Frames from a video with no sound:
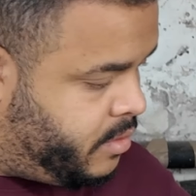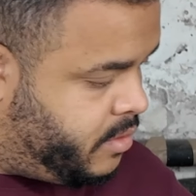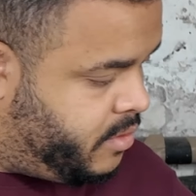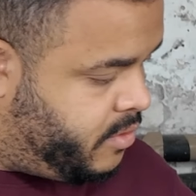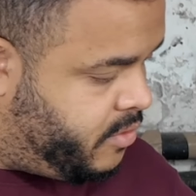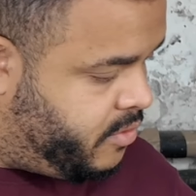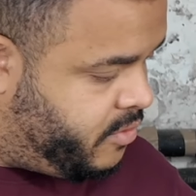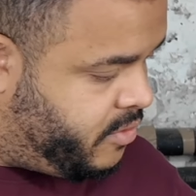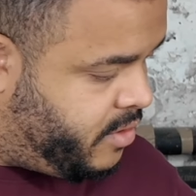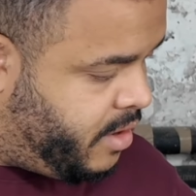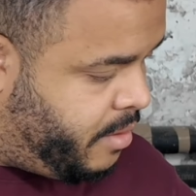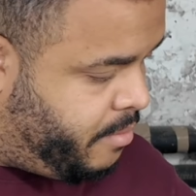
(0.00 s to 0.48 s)

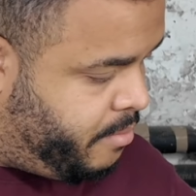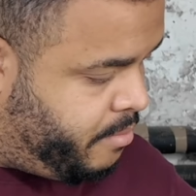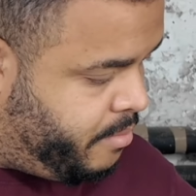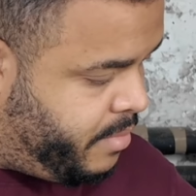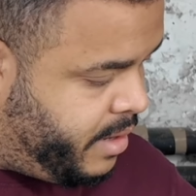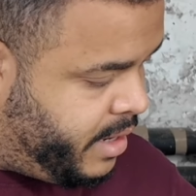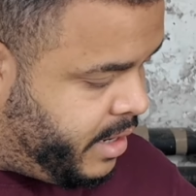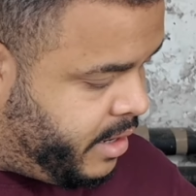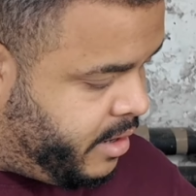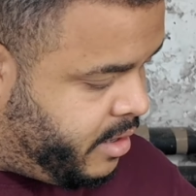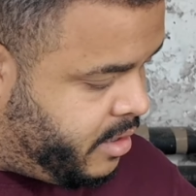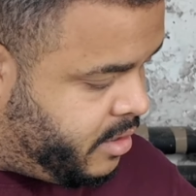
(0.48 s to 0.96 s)
Some
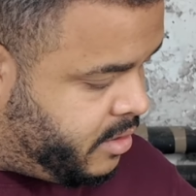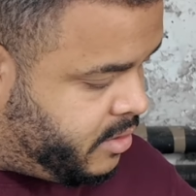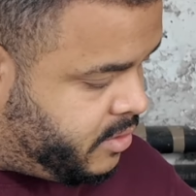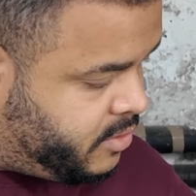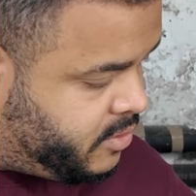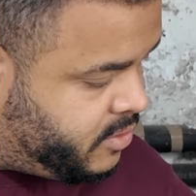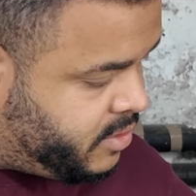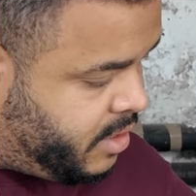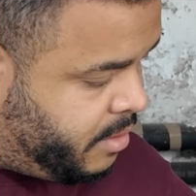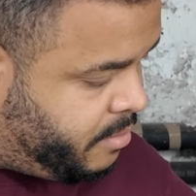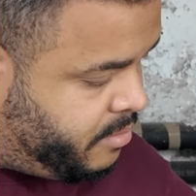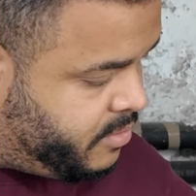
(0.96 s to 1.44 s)
bigger,
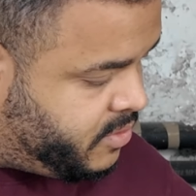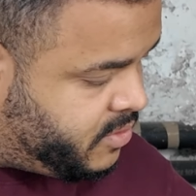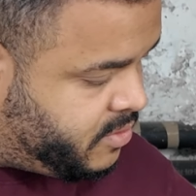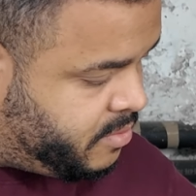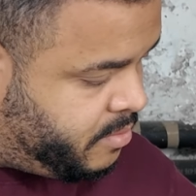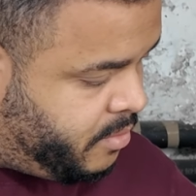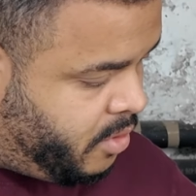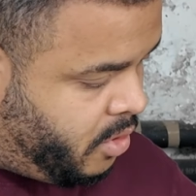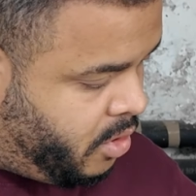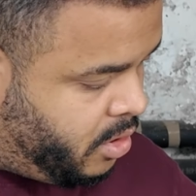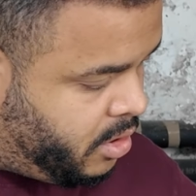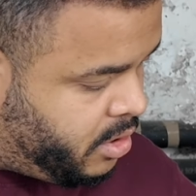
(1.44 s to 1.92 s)
some
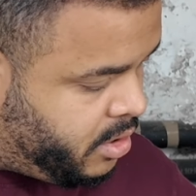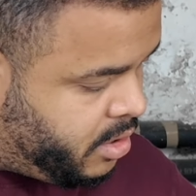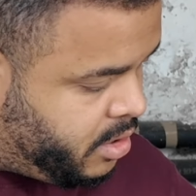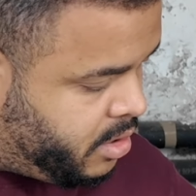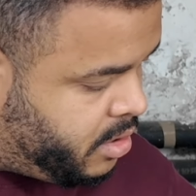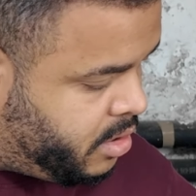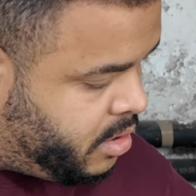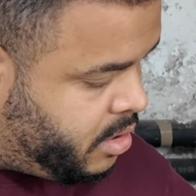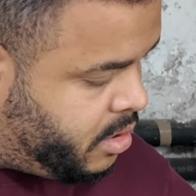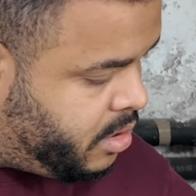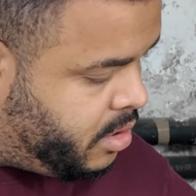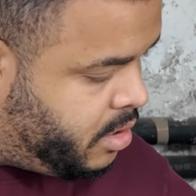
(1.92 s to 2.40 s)
smaller.
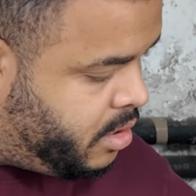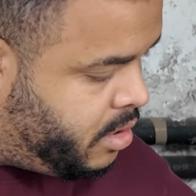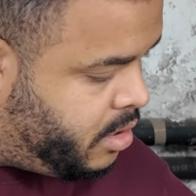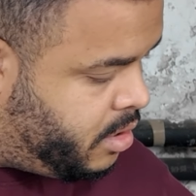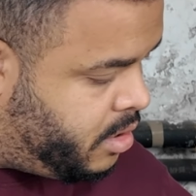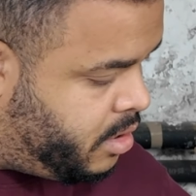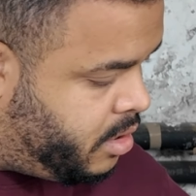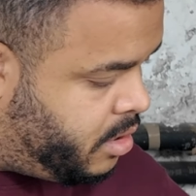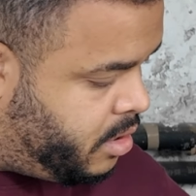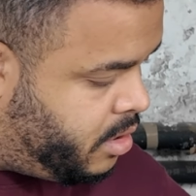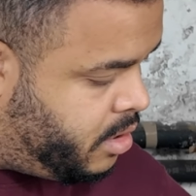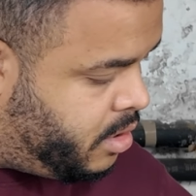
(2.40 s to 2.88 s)

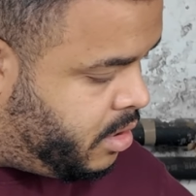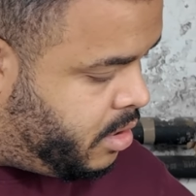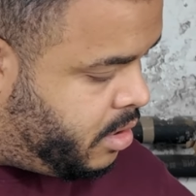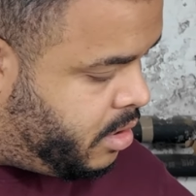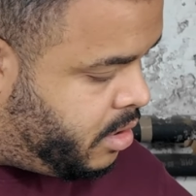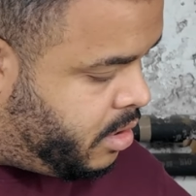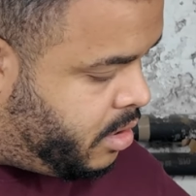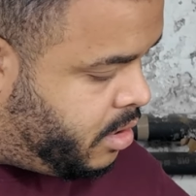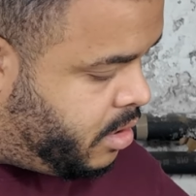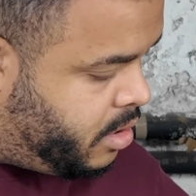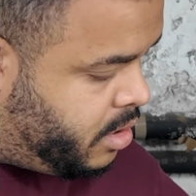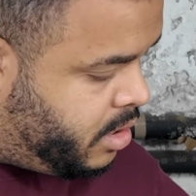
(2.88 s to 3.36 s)

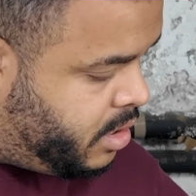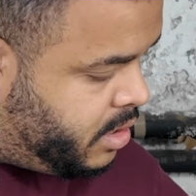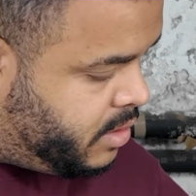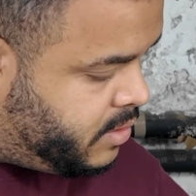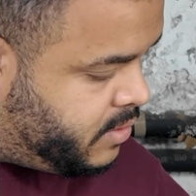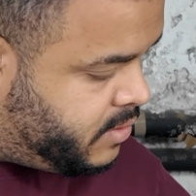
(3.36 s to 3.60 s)
Let's